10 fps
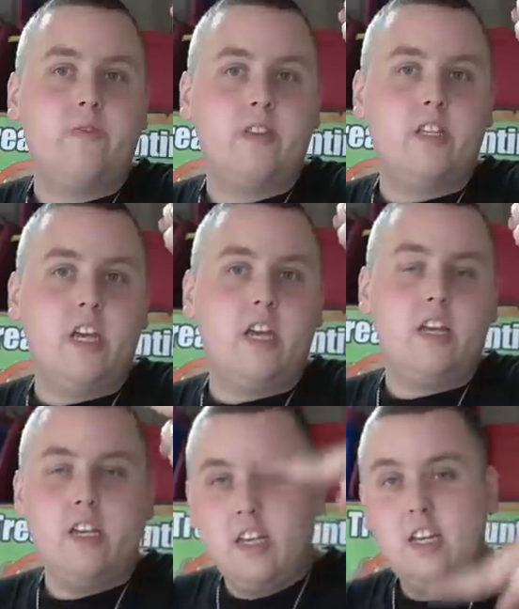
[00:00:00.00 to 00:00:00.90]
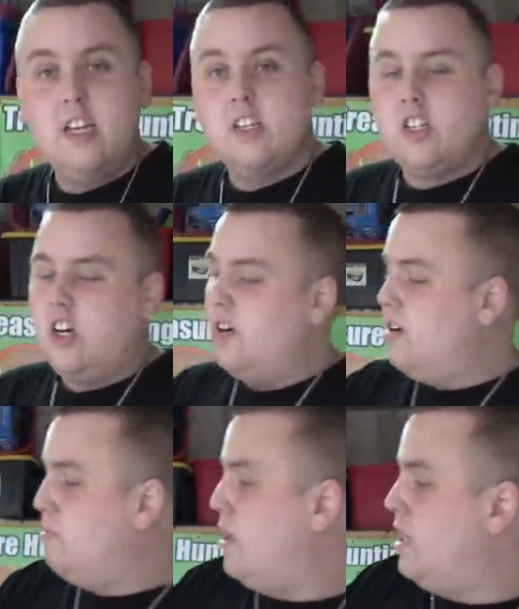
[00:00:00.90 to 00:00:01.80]
tick.
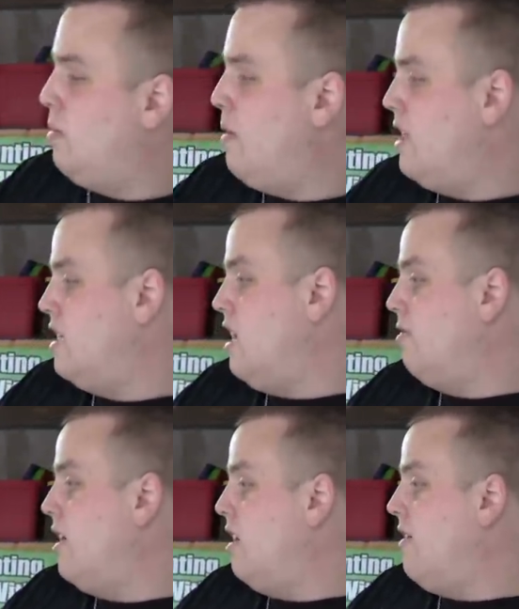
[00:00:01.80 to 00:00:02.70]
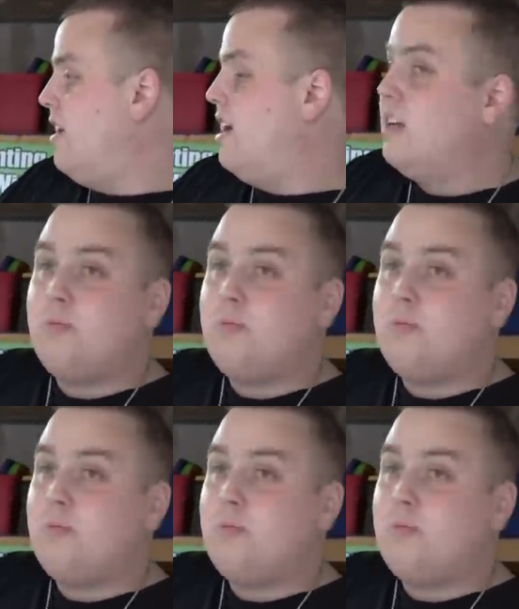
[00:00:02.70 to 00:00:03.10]
So, but the, it's not running right now.